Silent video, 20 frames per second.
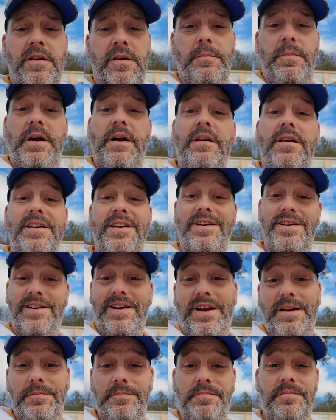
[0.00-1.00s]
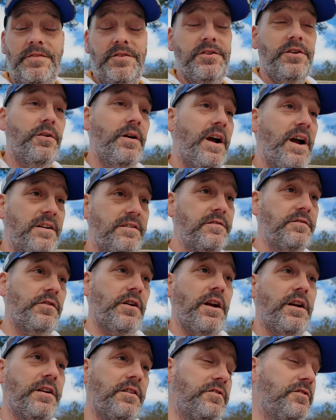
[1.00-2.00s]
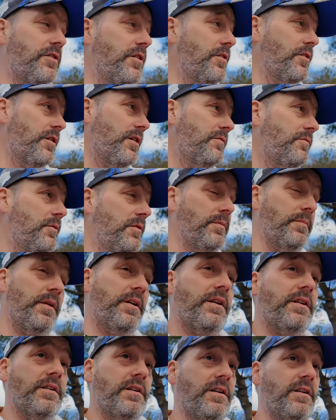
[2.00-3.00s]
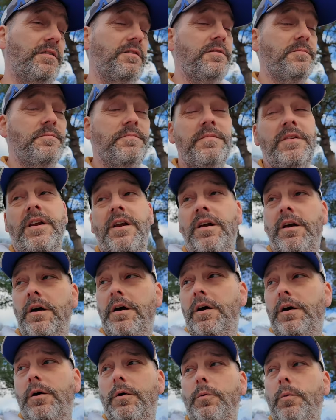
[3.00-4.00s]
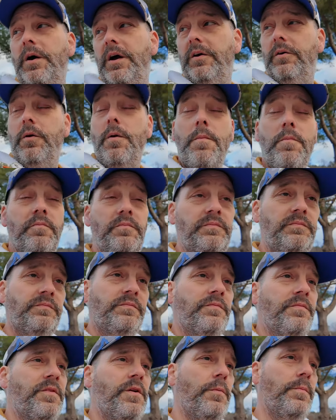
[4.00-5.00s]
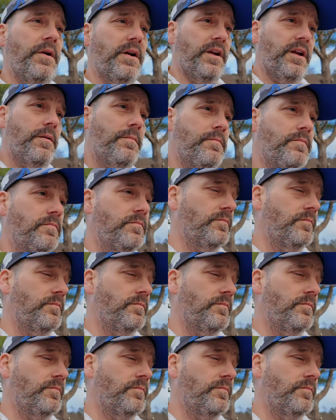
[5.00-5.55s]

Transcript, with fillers: Apparently not. So active track gets turned off when the mic connects. Oh well, no biggie.